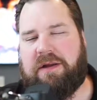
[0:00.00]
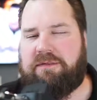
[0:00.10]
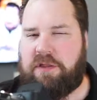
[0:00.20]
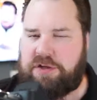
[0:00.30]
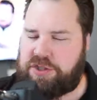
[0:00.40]

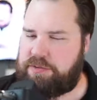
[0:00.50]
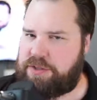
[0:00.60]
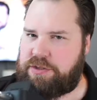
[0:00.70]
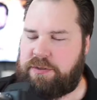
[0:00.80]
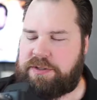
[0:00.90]
Even though she was
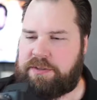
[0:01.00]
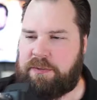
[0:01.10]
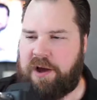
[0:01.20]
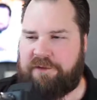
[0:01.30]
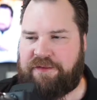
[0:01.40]
doing some
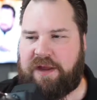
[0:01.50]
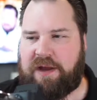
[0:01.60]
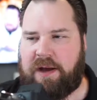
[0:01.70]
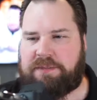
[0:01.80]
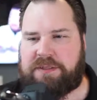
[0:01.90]
coffee
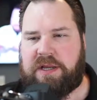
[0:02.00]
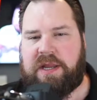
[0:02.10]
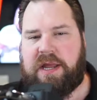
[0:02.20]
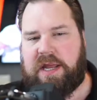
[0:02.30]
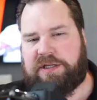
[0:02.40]
cups
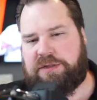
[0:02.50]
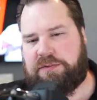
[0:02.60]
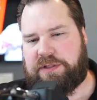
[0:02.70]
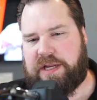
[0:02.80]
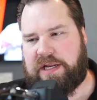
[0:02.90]
and she
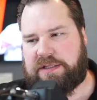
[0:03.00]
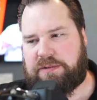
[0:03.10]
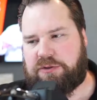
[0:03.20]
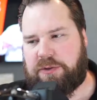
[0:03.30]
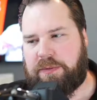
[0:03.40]
was getting
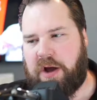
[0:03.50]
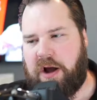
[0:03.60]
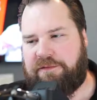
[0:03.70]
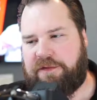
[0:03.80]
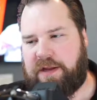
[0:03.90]
some drip
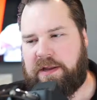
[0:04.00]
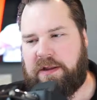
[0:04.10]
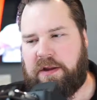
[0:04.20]
coffee,